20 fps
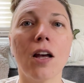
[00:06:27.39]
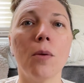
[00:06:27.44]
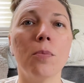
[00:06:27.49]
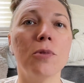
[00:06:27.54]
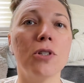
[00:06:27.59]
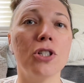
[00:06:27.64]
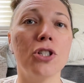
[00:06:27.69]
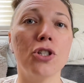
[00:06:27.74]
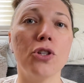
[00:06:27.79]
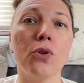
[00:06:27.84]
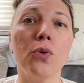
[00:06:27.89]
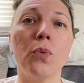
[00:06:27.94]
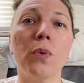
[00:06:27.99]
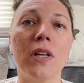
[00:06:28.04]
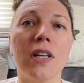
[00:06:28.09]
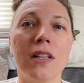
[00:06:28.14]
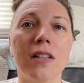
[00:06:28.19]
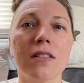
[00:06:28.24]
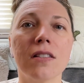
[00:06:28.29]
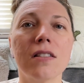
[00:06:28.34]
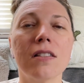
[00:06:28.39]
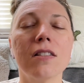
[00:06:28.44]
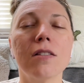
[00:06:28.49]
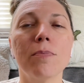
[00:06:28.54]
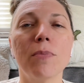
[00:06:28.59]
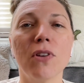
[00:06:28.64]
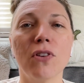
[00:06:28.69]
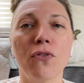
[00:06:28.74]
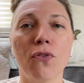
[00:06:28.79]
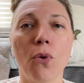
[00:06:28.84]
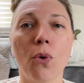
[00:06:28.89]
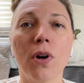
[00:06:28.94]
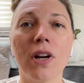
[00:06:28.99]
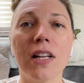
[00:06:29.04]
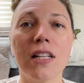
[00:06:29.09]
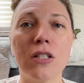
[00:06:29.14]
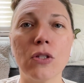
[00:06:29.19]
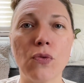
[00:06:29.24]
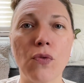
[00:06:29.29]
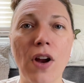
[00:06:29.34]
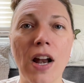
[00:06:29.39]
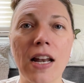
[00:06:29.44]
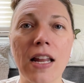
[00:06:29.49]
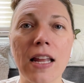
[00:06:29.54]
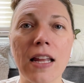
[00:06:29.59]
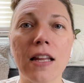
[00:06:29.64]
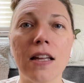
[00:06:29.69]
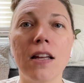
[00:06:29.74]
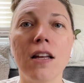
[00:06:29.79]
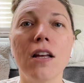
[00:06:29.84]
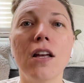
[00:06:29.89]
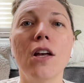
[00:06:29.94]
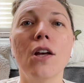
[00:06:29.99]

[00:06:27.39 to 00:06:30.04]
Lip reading: up to 2 weeks before it's ready